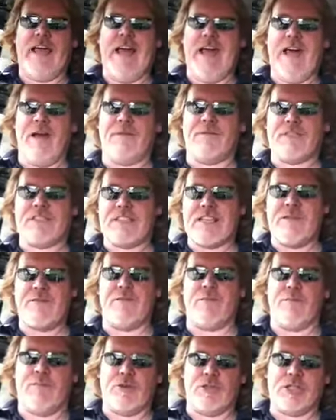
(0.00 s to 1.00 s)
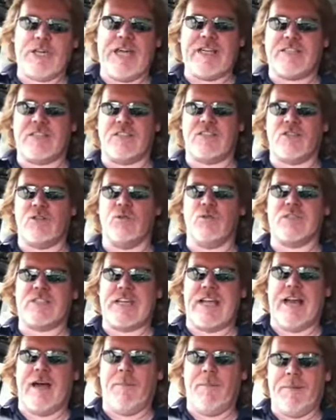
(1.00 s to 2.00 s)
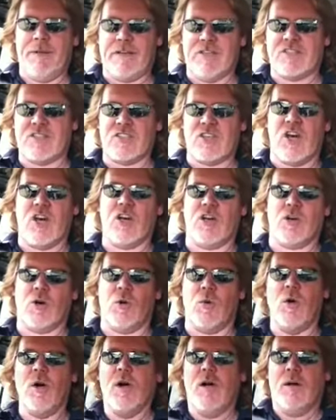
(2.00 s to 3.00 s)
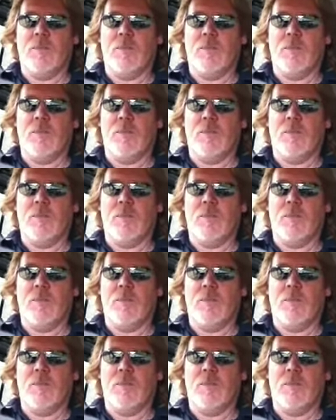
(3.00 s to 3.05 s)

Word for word: have seven projectors all set up in a circle